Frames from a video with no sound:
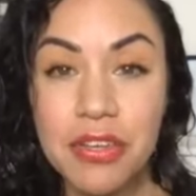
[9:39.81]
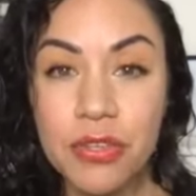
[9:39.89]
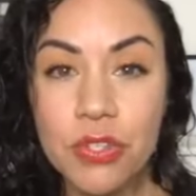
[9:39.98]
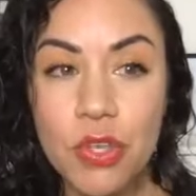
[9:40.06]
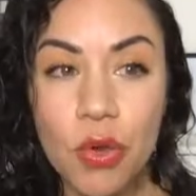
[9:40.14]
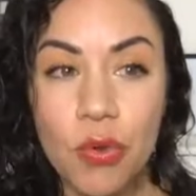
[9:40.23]

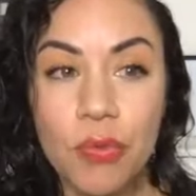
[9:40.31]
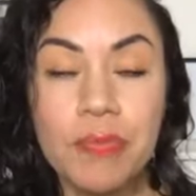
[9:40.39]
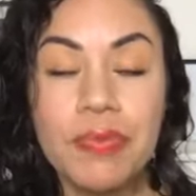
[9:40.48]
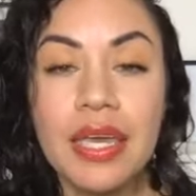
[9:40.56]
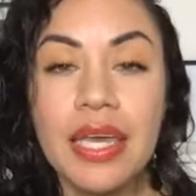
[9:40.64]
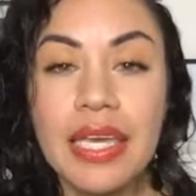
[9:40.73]
So
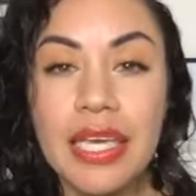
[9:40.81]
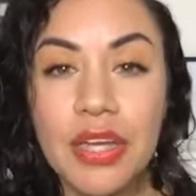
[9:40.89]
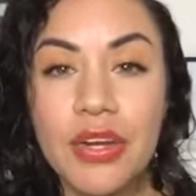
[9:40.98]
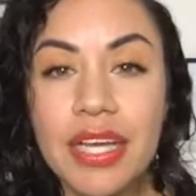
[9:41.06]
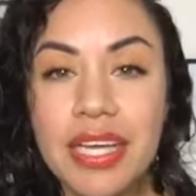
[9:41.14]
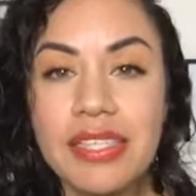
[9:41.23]

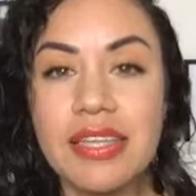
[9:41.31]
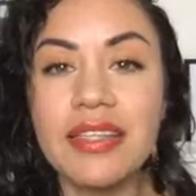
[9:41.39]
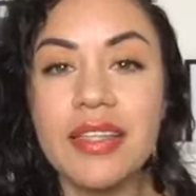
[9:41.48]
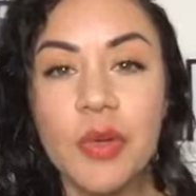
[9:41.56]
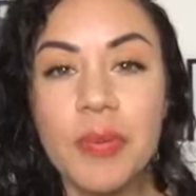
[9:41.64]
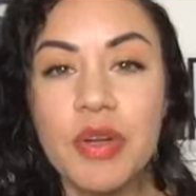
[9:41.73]
here is a
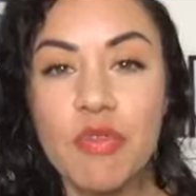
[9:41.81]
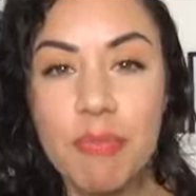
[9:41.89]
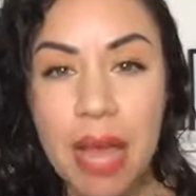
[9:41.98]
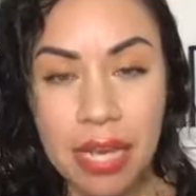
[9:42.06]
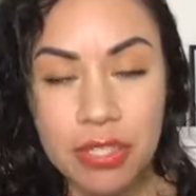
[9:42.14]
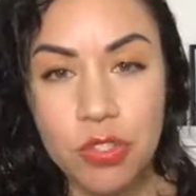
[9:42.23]
little bit of
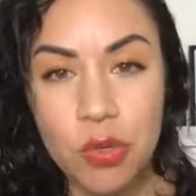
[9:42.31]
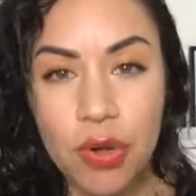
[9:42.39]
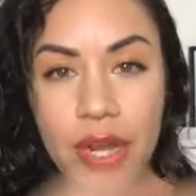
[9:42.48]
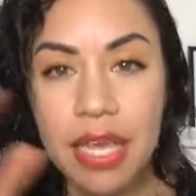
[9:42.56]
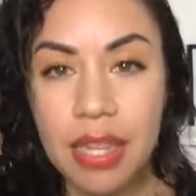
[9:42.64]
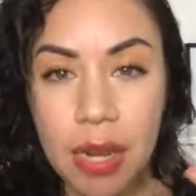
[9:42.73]

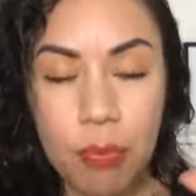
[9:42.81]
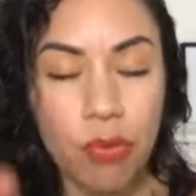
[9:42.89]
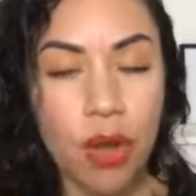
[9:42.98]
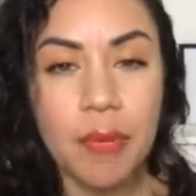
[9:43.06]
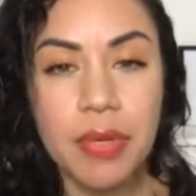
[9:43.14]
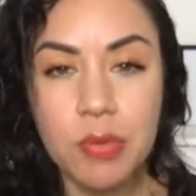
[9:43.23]
backstory, and then I
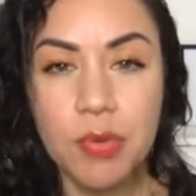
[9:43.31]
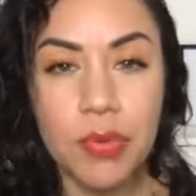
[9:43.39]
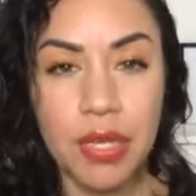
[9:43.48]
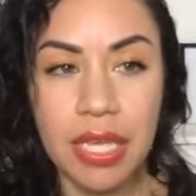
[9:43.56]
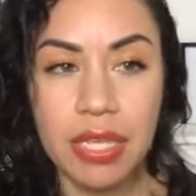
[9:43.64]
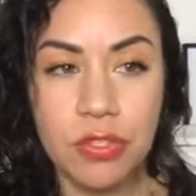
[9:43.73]
promise we will
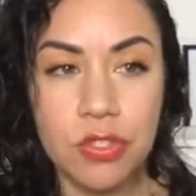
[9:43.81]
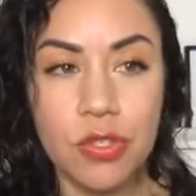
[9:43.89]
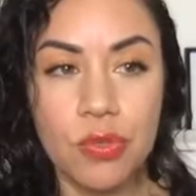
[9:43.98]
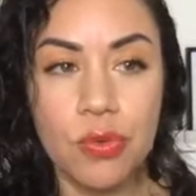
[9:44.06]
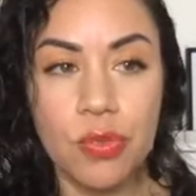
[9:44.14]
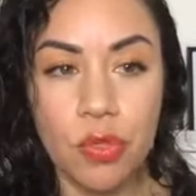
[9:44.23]
get
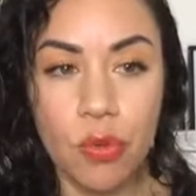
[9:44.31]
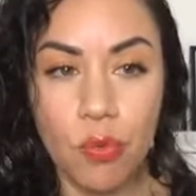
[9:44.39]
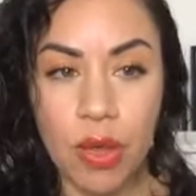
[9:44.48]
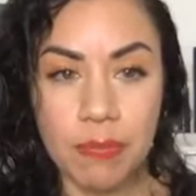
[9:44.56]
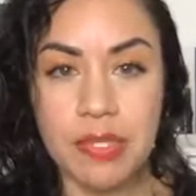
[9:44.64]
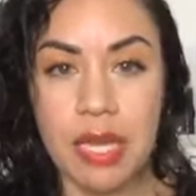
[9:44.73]
into the
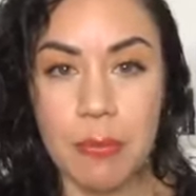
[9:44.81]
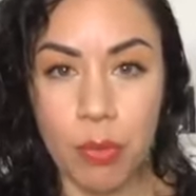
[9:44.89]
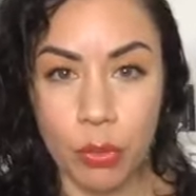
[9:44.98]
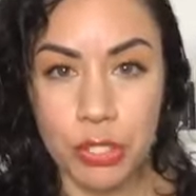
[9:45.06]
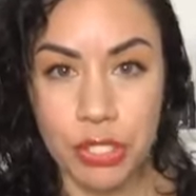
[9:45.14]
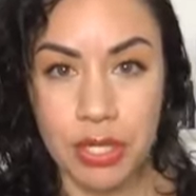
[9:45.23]
website
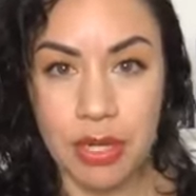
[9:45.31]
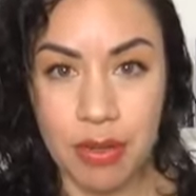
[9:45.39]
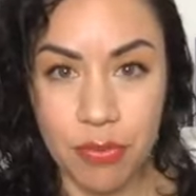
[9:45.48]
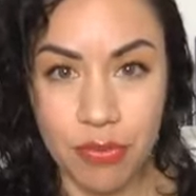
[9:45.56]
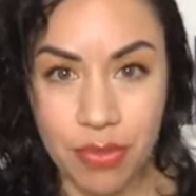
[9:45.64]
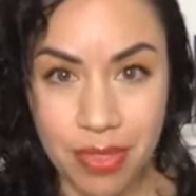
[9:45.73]
portion
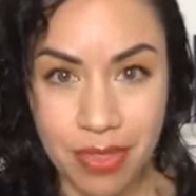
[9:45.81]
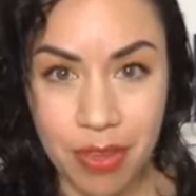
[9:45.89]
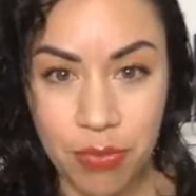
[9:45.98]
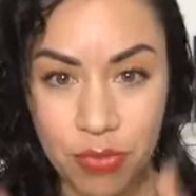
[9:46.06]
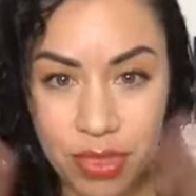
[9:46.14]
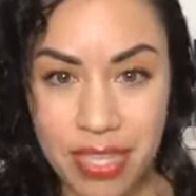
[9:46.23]

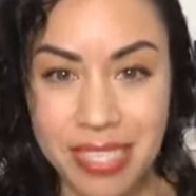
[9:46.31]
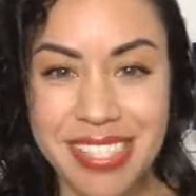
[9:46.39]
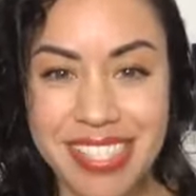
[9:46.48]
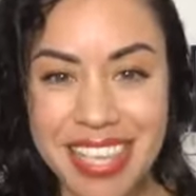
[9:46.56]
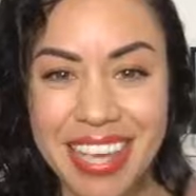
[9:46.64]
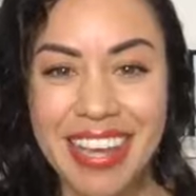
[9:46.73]
of
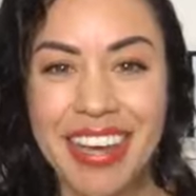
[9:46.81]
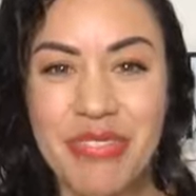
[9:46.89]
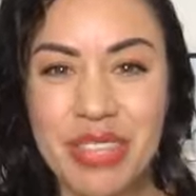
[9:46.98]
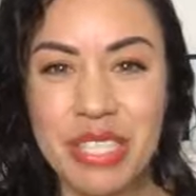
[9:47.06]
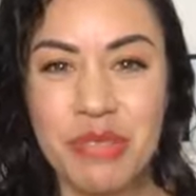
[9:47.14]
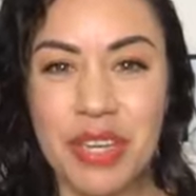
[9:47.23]
this
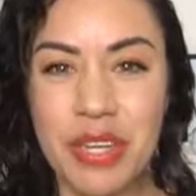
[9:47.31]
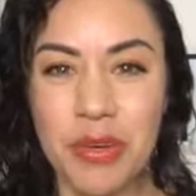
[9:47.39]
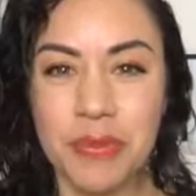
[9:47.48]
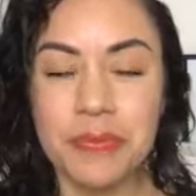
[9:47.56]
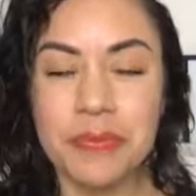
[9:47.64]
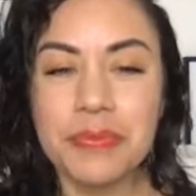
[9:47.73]
video.